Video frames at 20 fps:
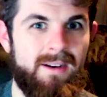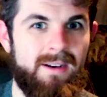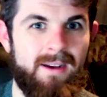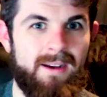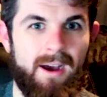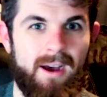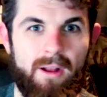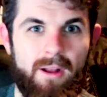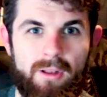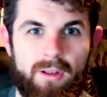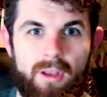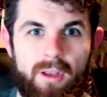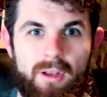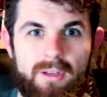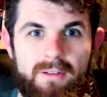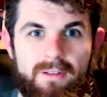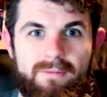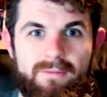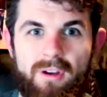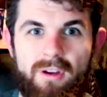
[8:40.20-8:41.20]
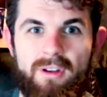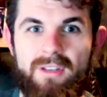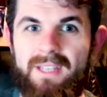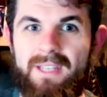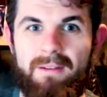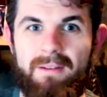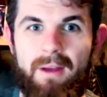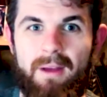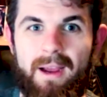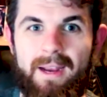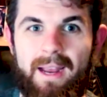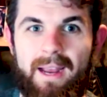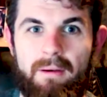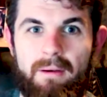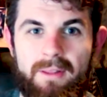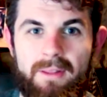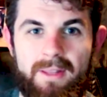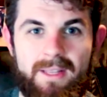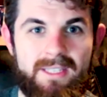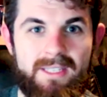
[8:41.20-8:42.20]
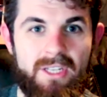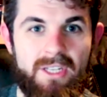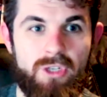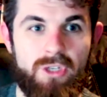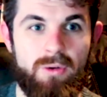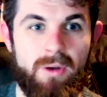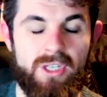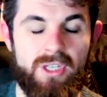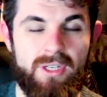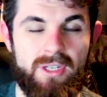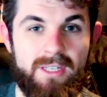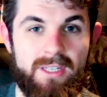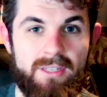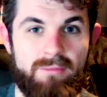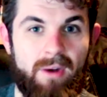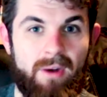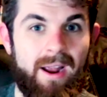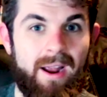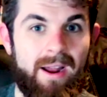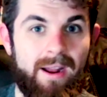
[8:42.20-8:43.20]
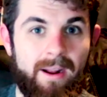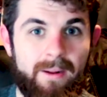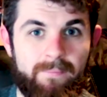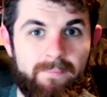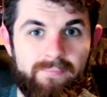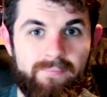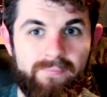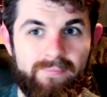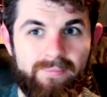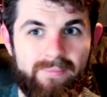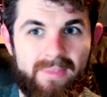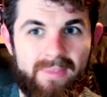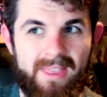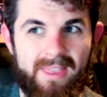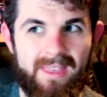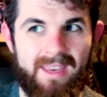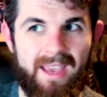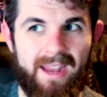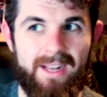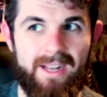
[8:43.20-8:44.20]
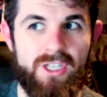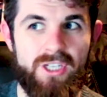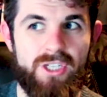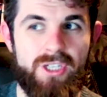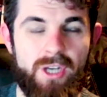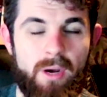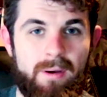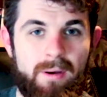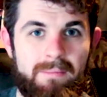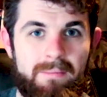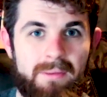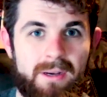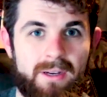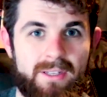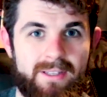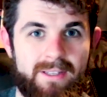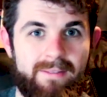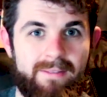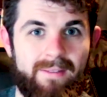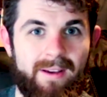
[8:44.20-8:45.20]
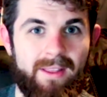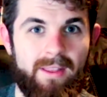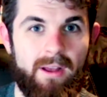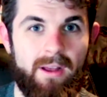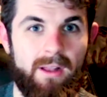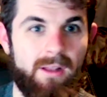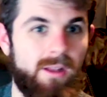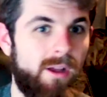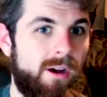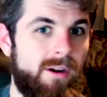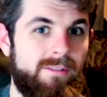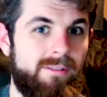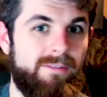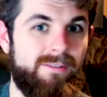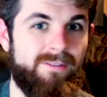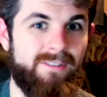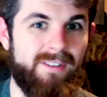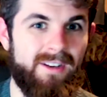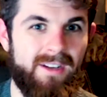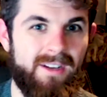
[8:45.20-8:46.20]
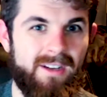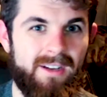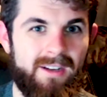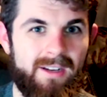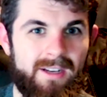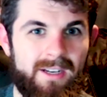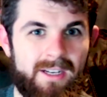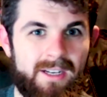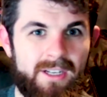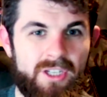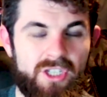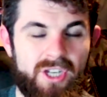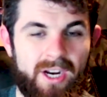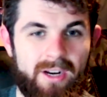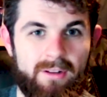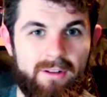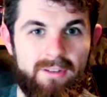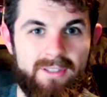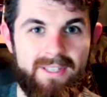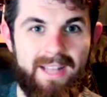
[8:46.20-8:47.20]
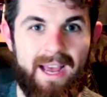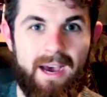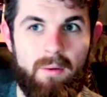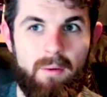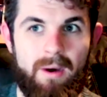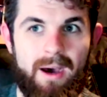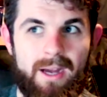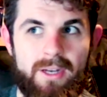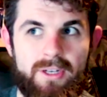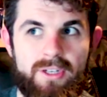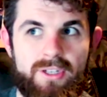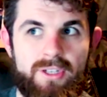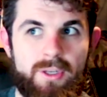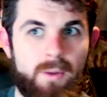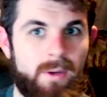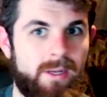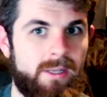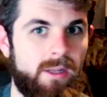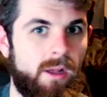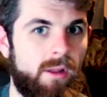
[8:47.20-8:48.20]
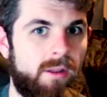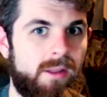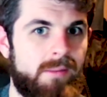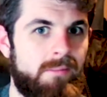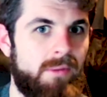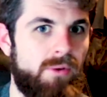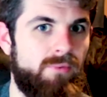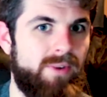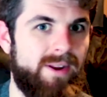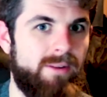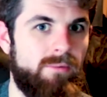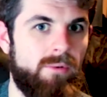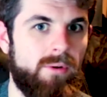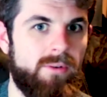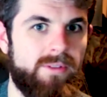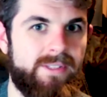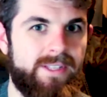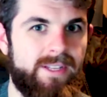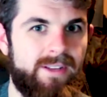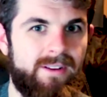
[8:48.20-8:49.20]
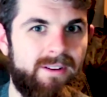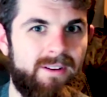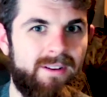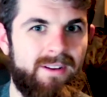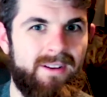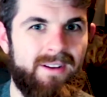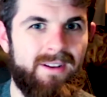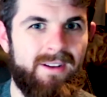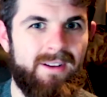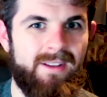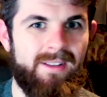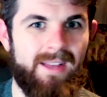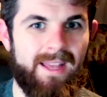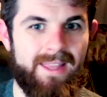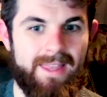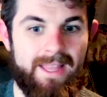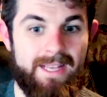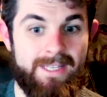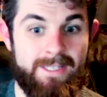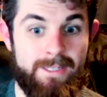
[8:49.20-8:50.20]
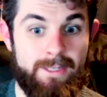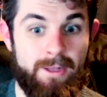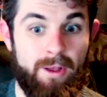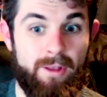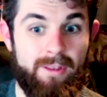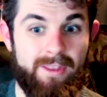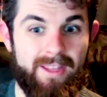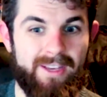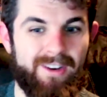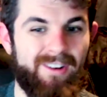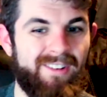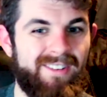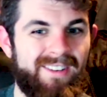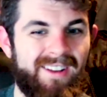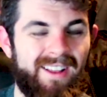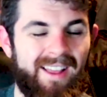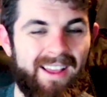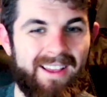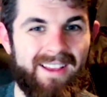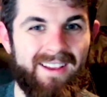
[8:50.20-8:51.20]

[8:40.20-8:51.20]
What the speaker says: a lot of content right now in this situation. It's rare. And it's showing because of the fact that a lot of channels now are just doing nothing but reruns. Like, there's nothing on, like,